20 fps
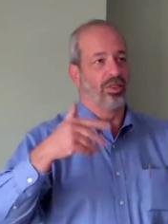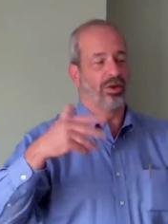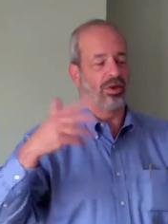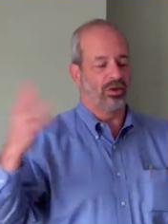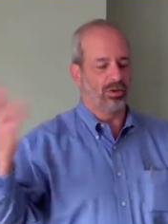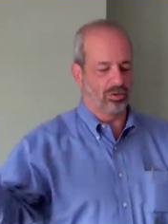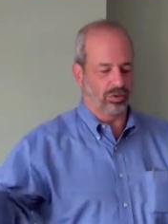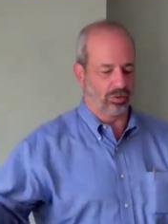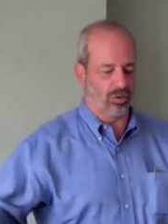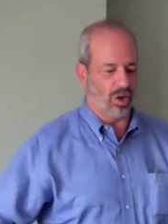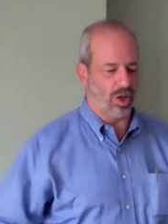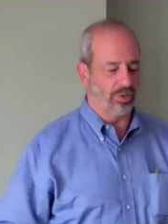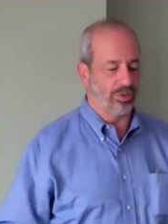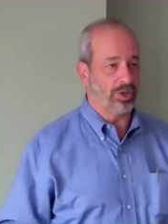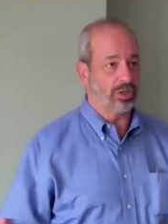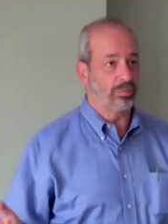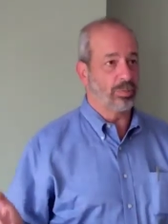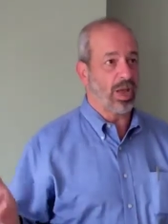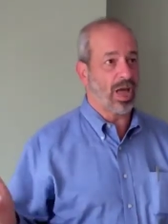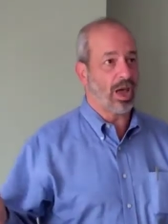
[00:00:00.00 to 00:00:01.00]
These are all
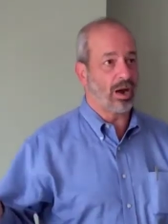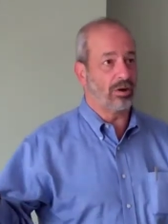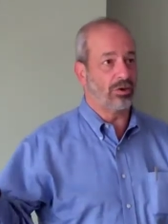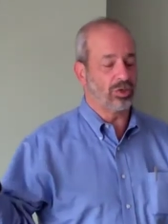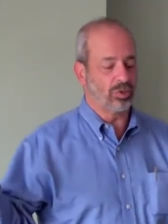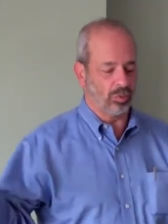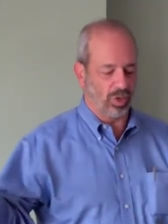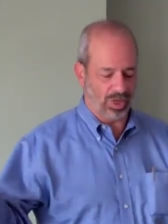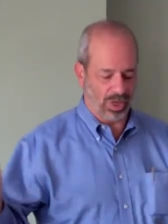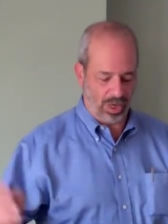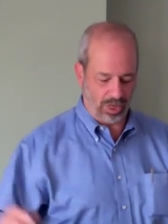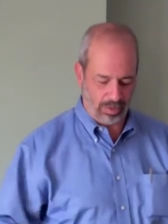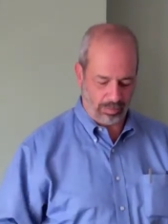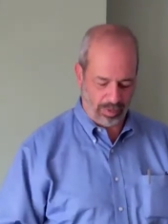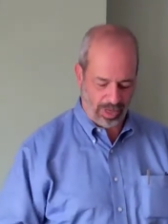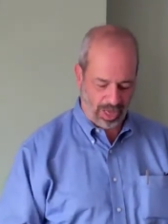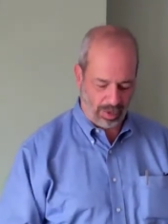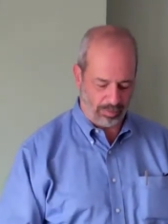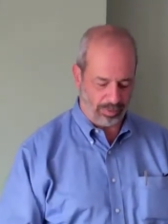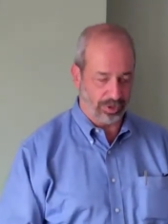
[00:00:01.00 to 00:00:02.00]
these patterns. We need to
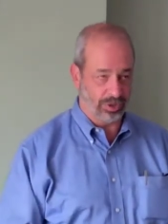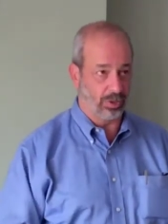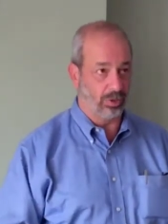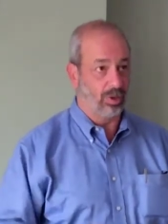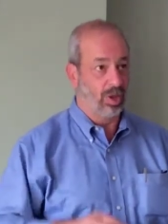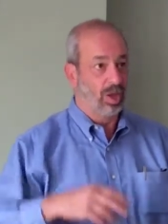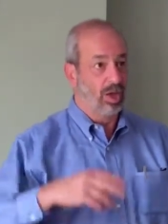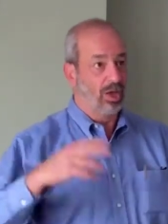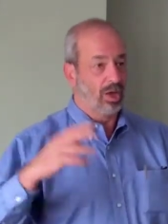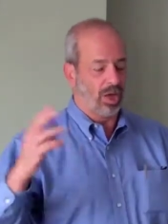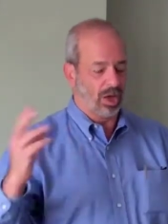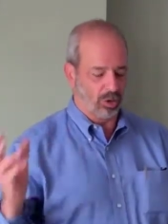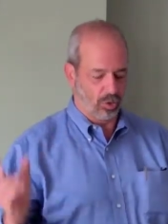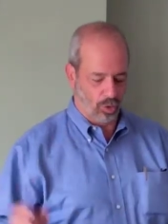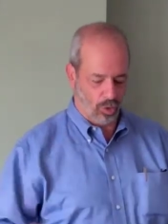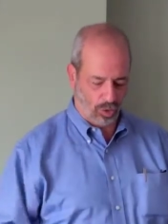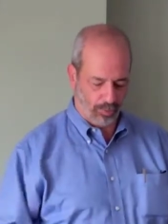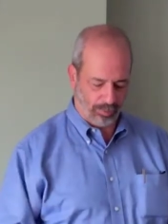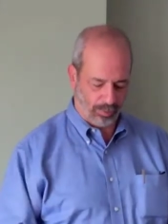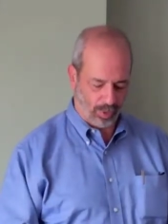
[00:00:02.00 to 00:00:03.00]
be able to
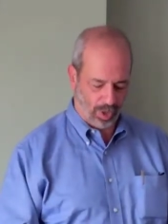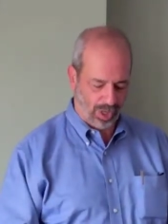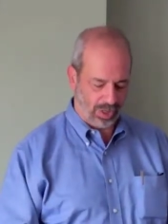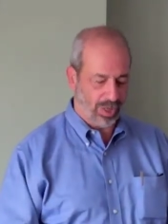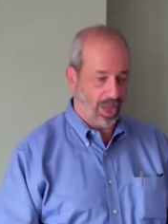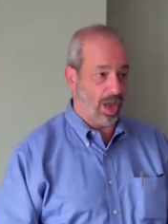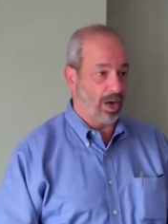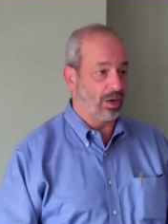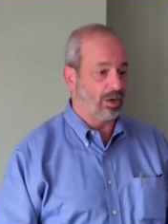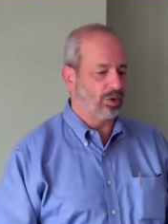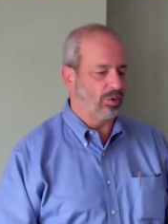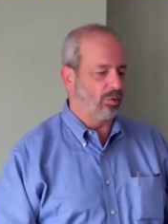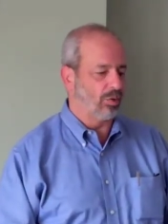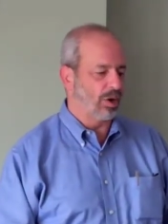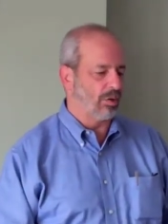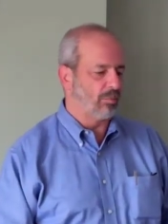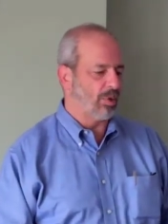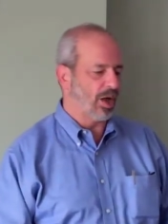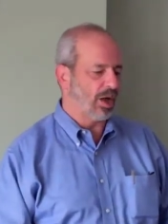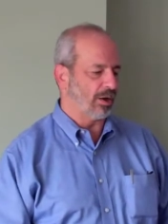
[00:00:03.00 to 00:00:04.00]
incorporate that into
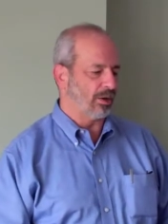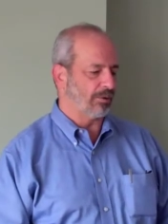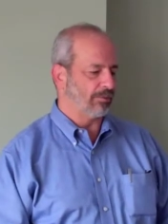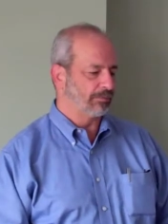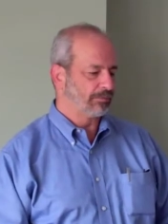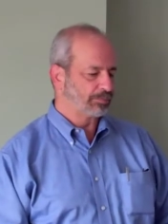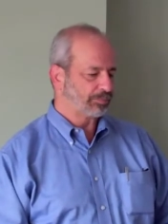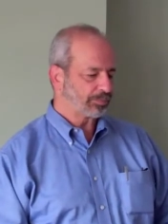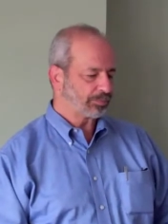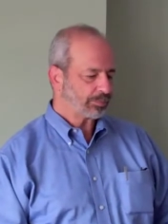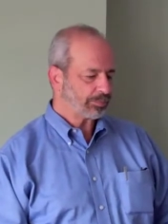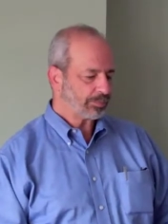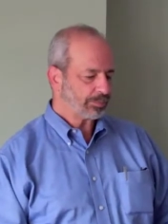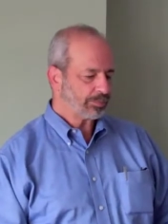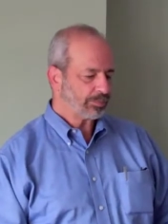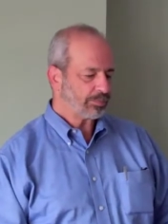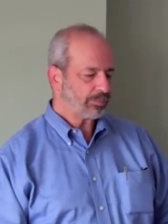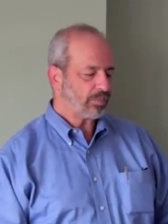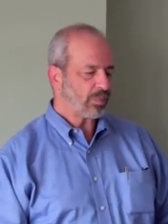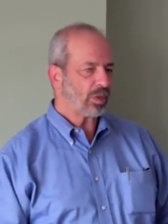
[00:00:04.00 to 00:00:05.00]
our model
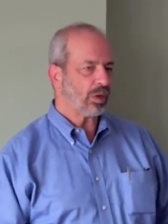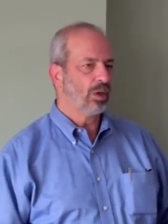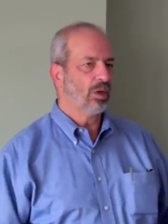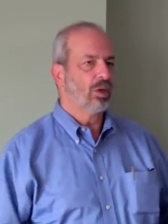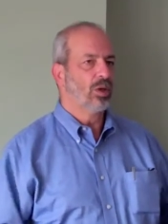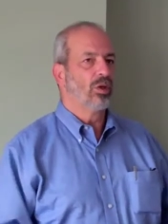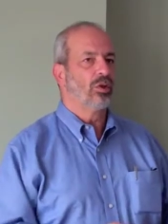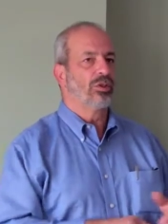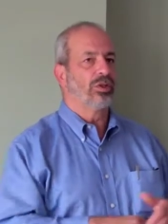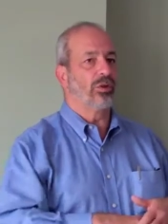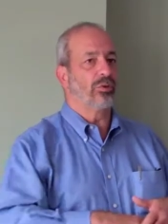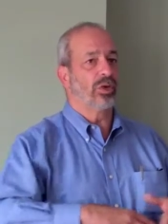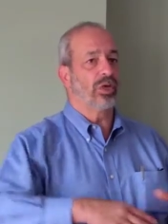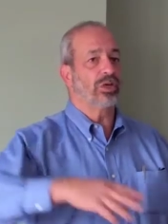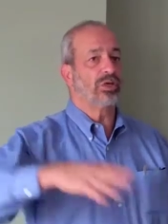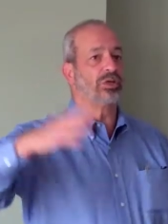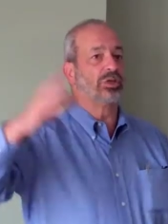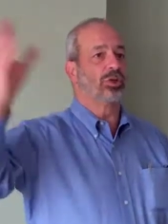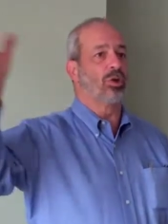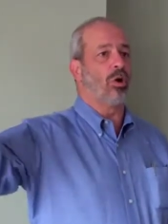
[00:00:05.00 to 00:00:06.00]
there
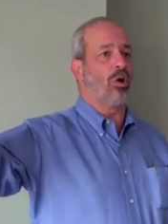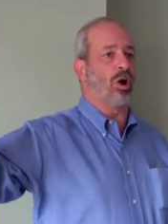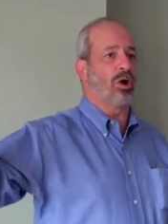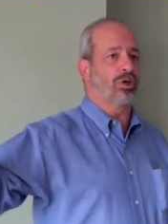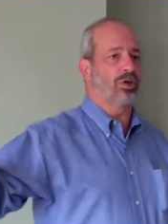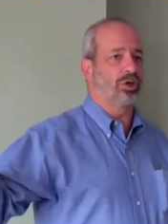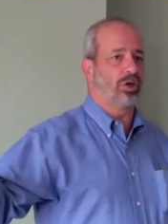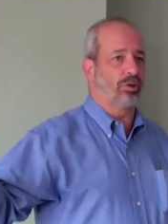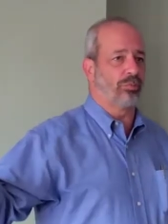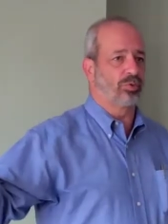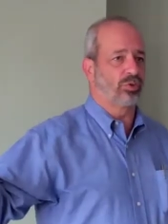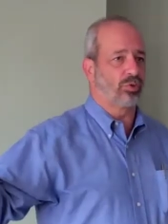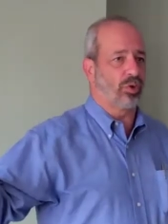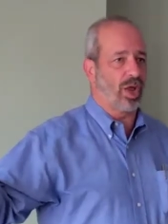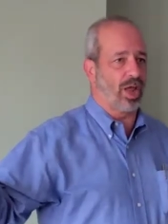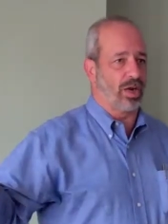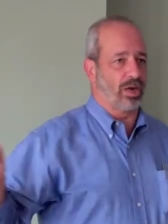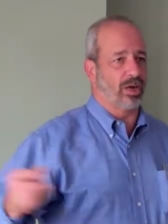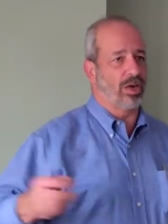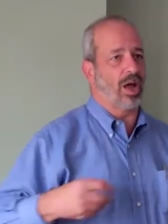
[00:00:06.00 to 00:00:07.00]
is long-term
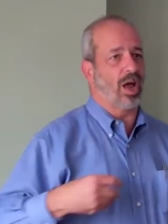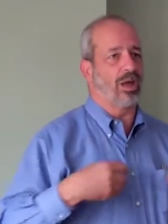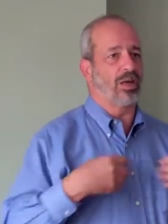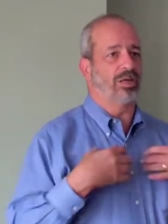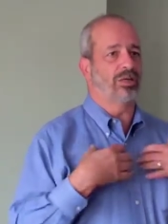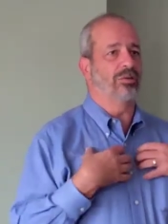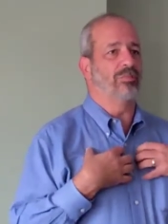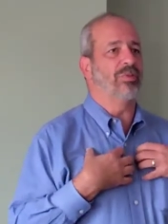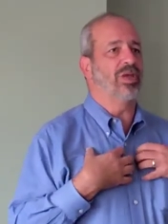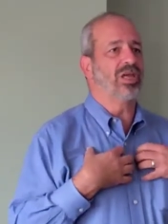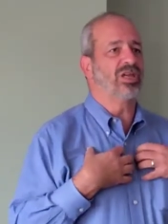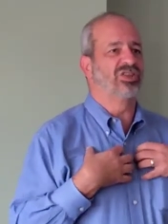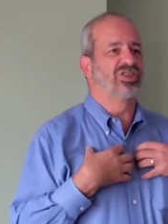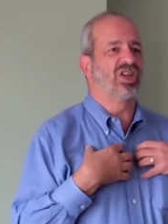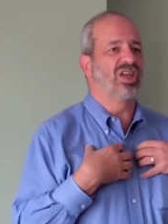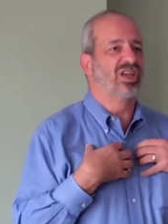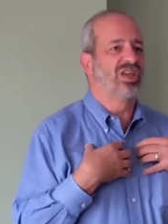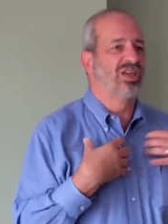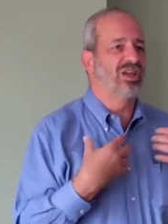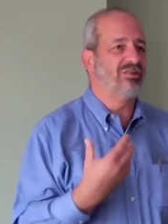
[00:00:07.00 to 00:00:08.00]
trend. And I, to me, it's
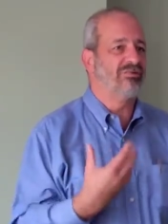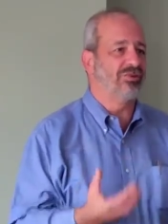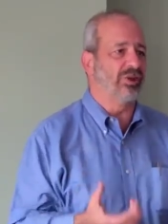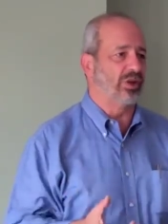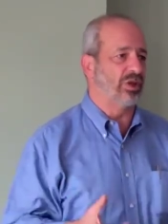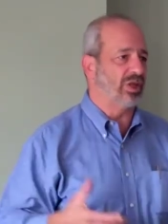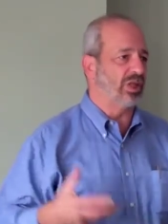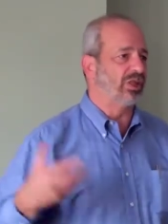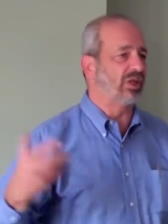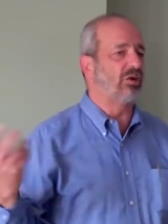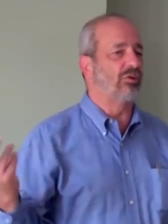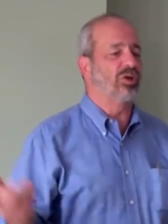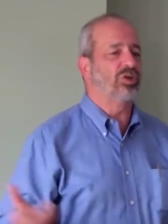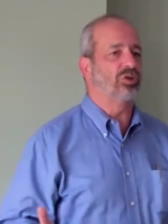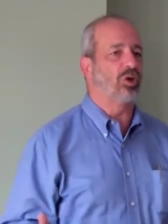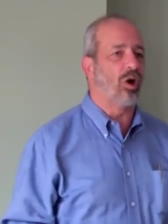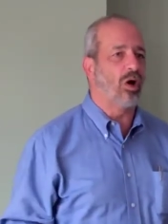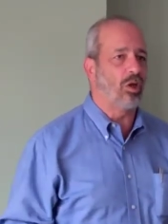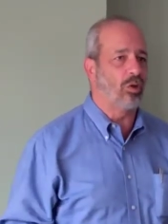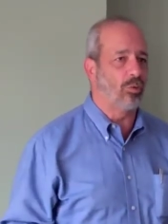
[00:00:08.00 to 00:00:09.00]
a given that there is
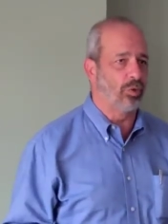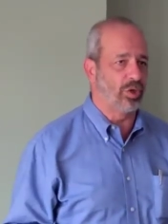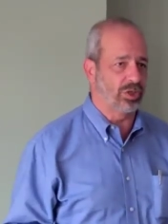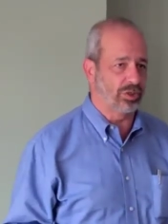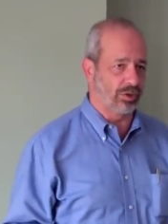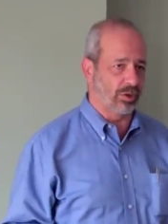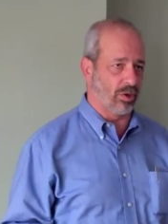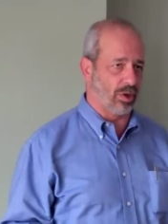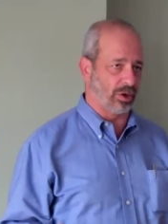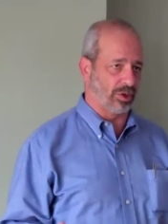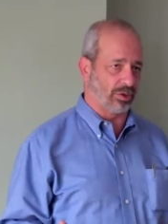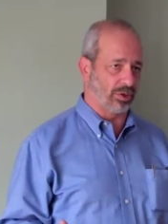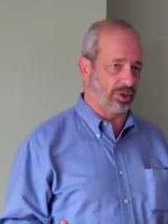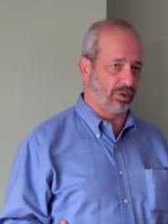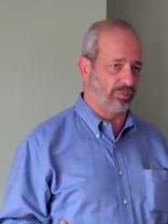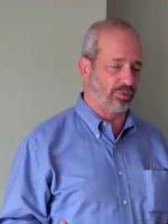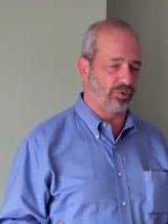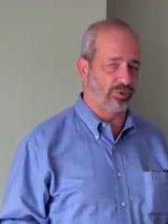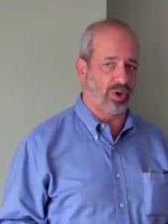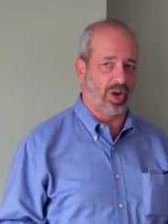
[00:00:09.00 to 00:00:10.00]
always
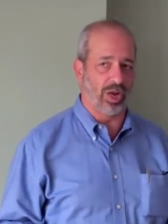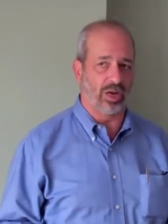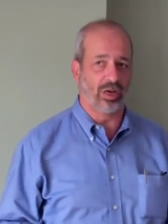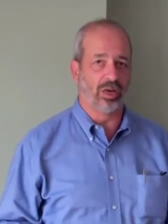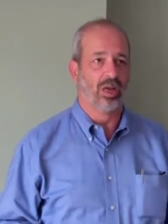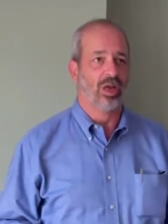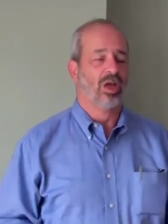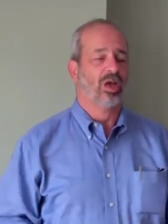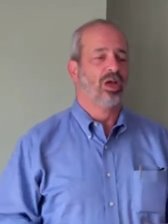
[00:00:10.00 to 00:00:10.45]
long-term trend.